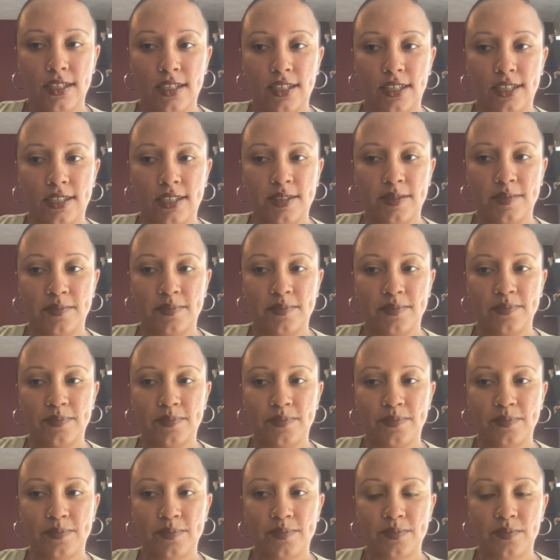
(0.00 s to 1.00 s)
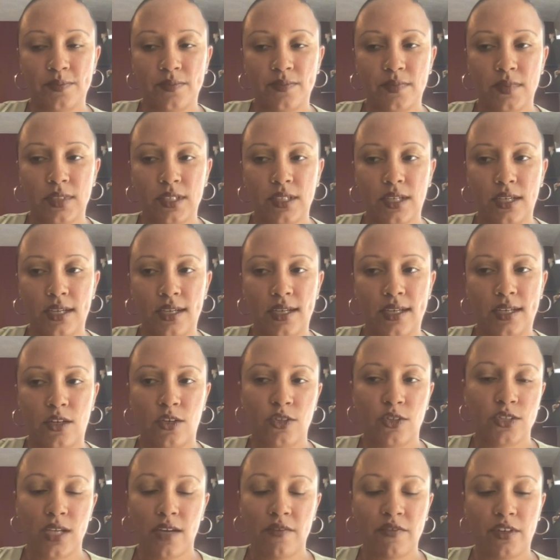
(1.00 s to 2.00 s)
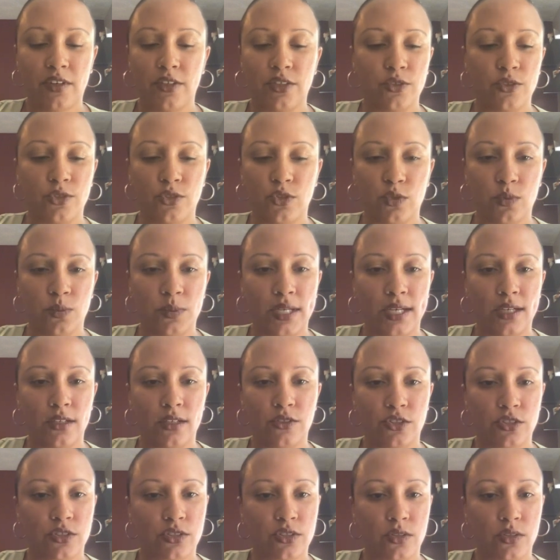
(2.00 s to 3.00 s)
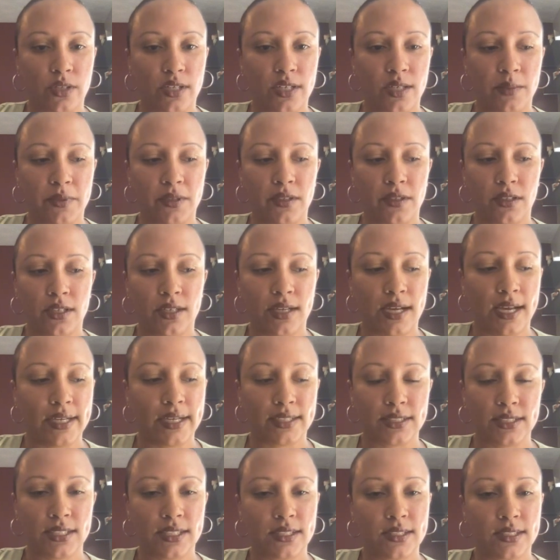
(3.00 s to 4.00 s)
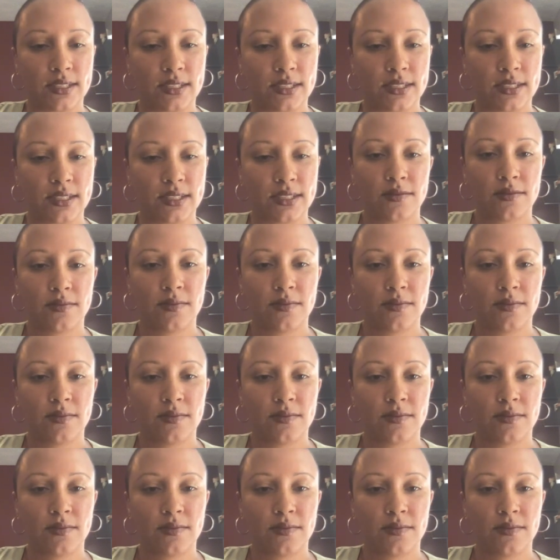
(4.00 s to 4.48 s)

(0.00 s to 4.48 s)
And also have it on YouTube now, just so anyone can access it.